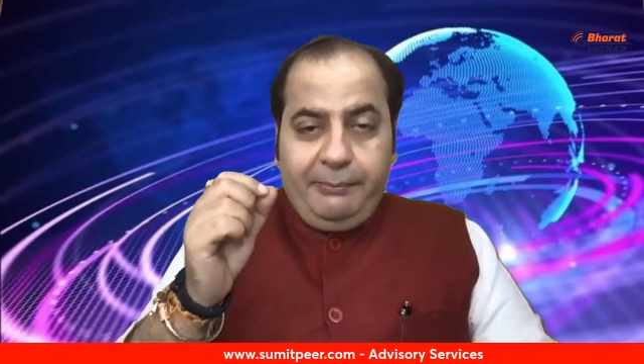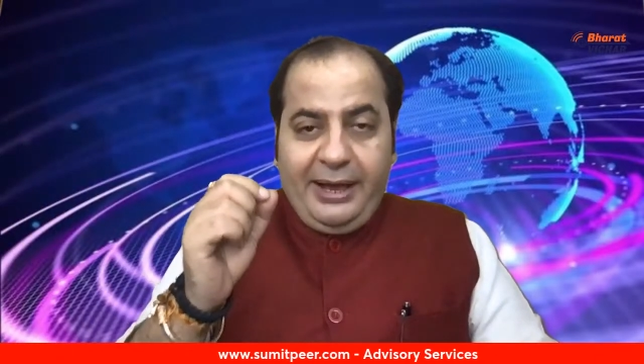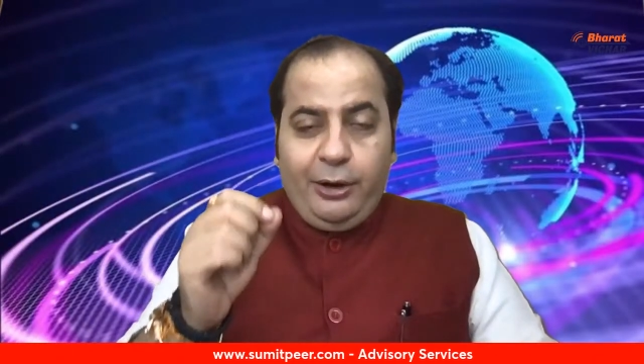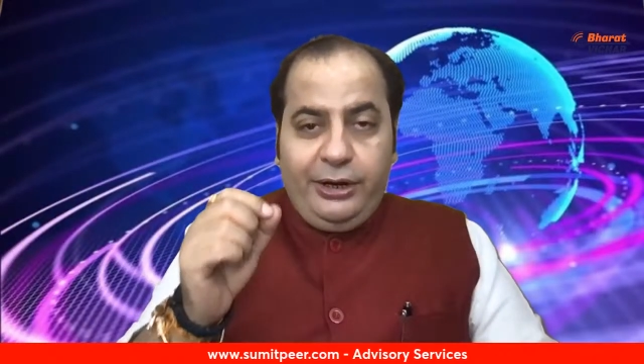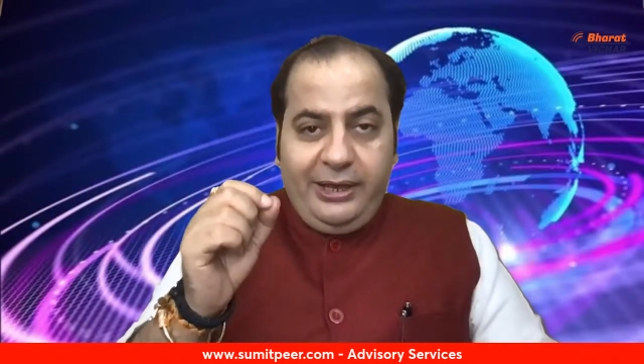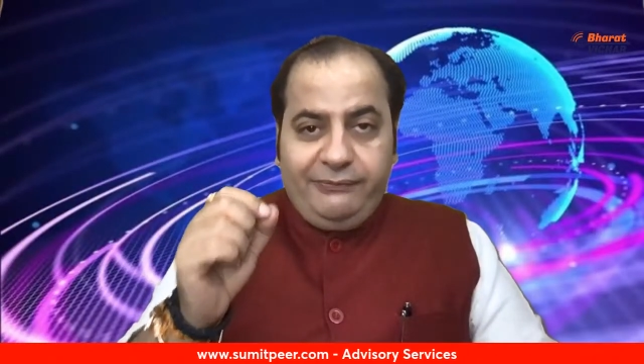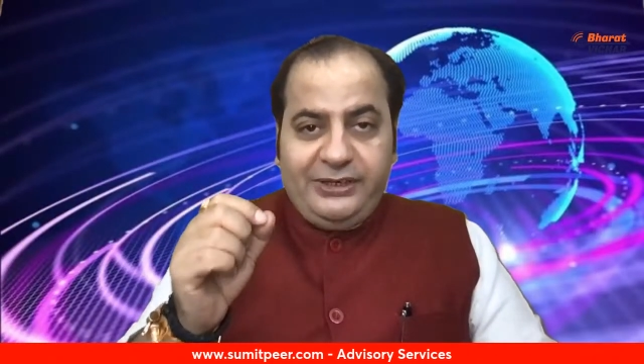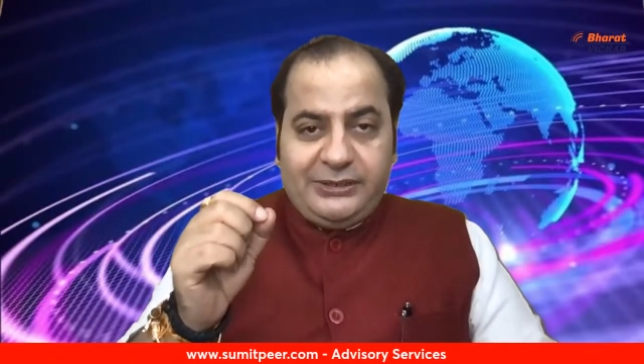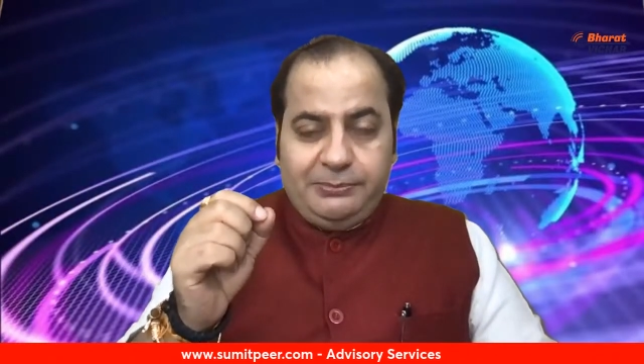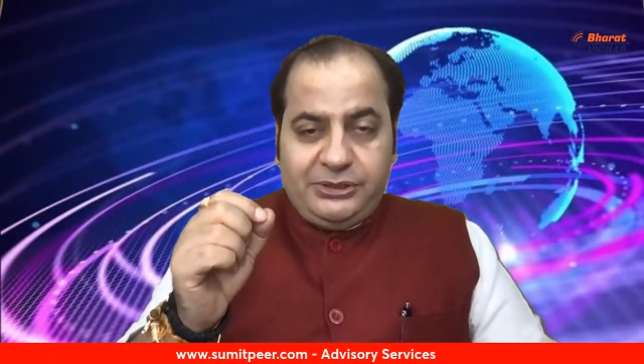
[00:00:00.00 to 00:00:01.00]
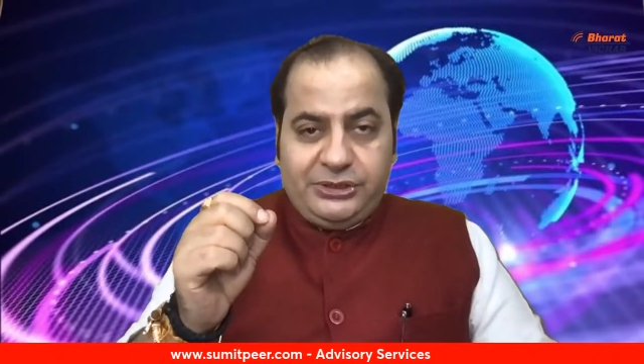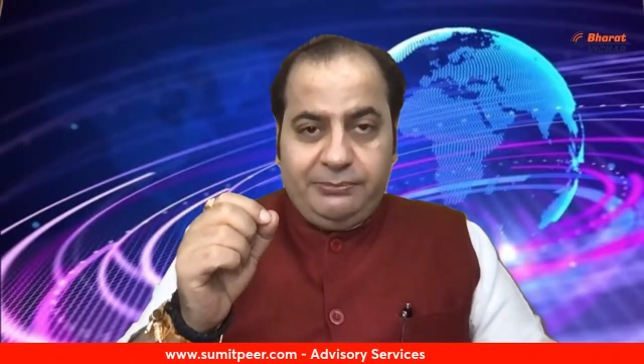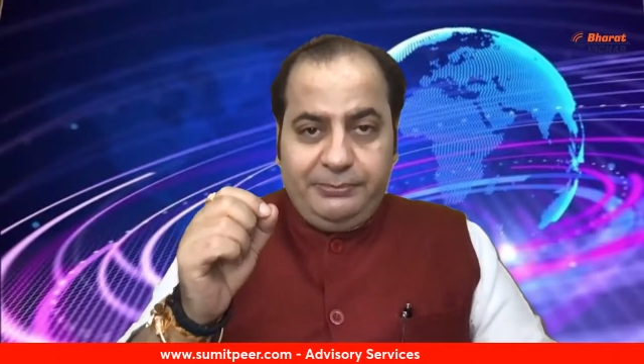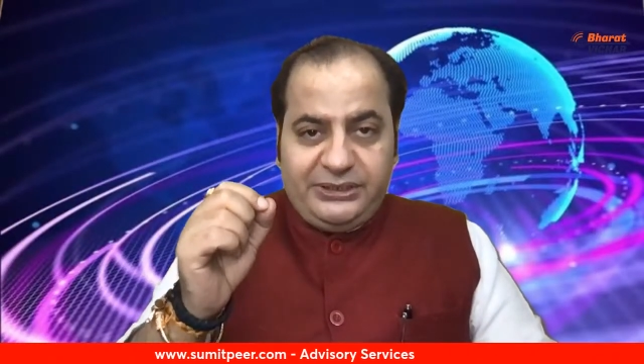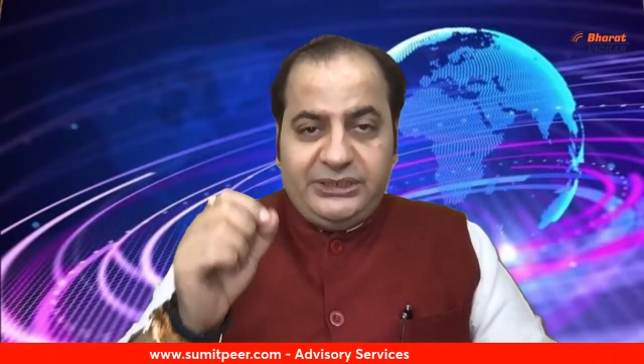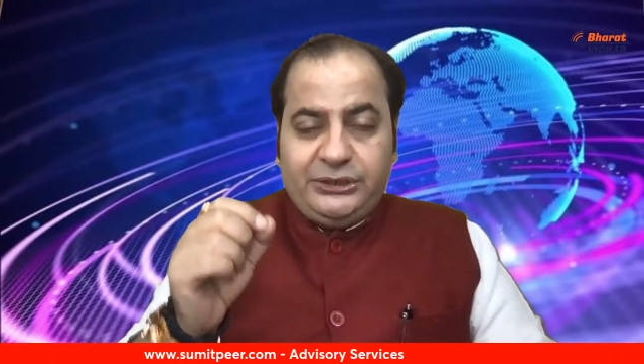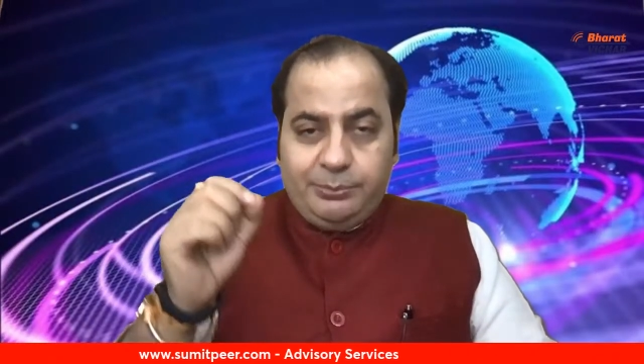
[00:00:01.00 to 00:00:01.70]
Minority Affairs Minister, Mrs.